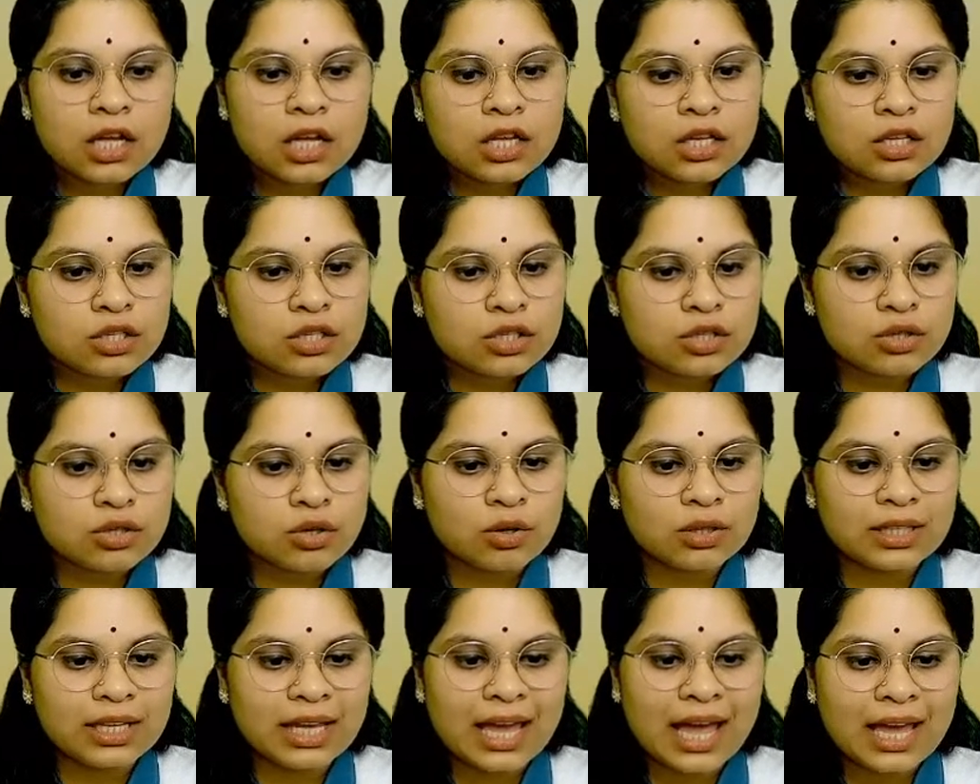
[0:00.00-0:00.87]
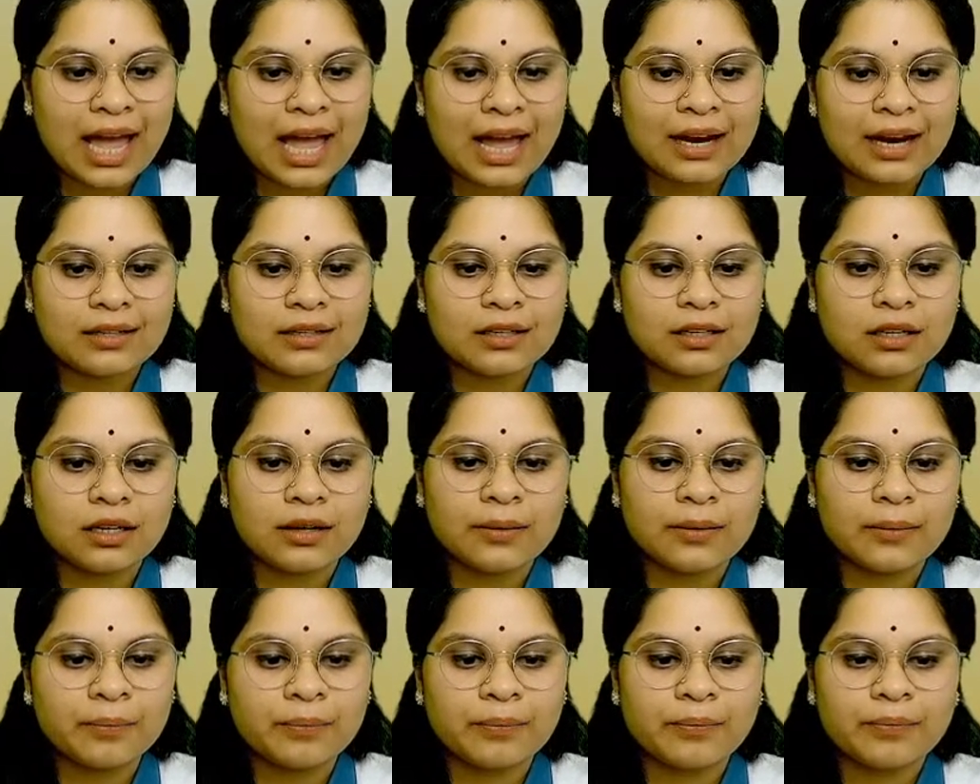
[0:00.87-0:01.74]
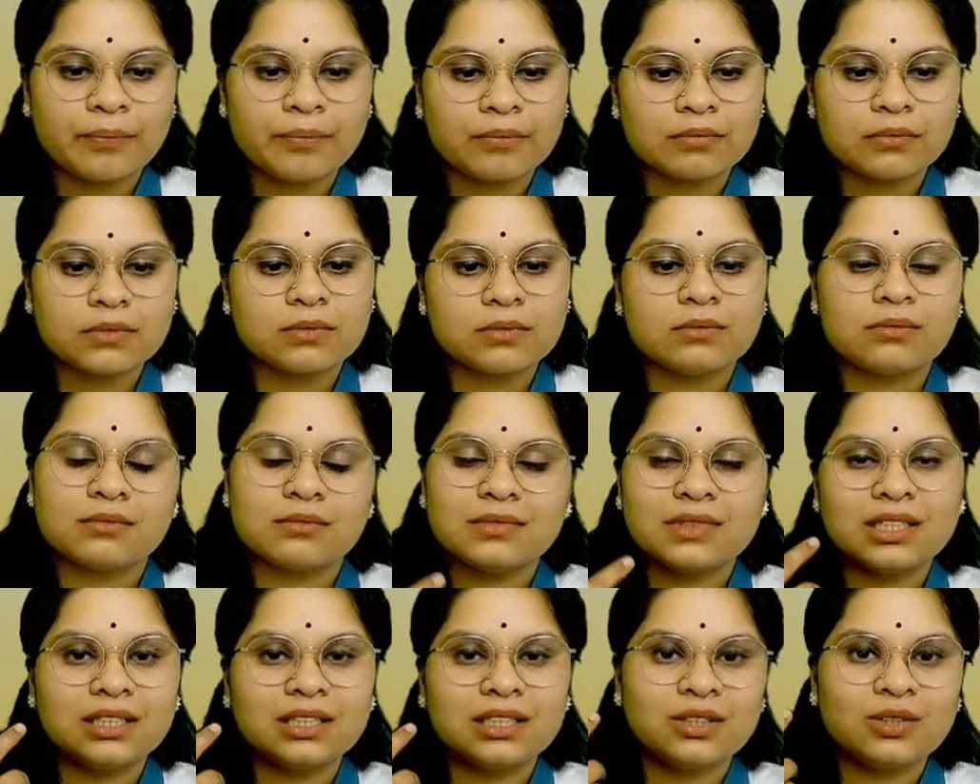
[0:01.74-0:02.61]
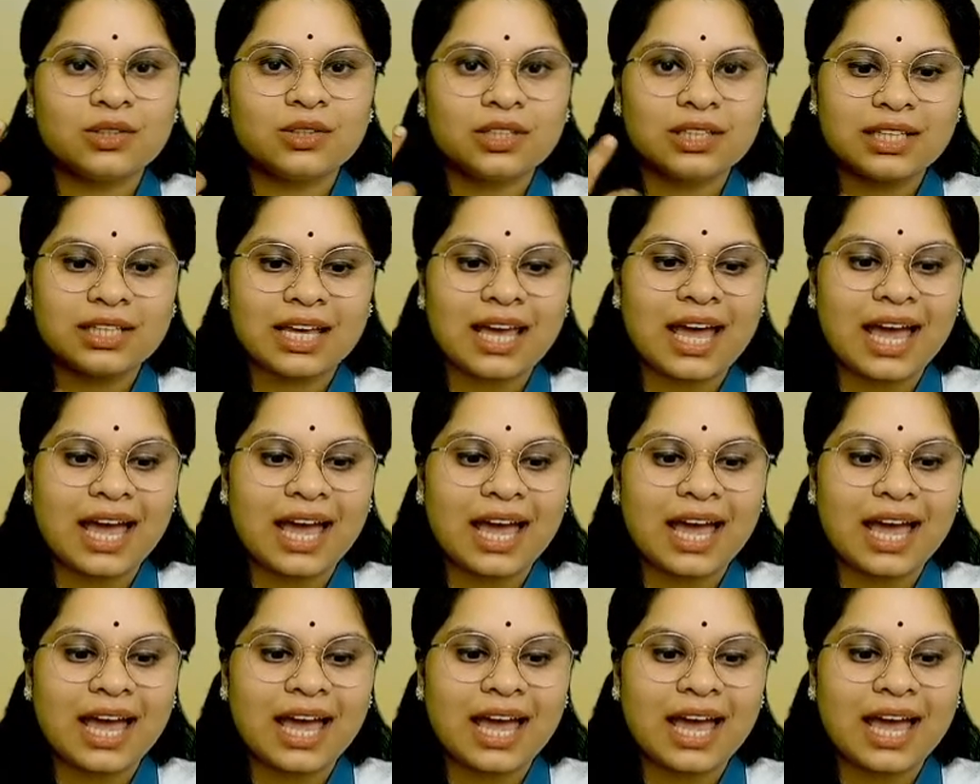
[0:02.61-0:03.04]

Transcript: So they had they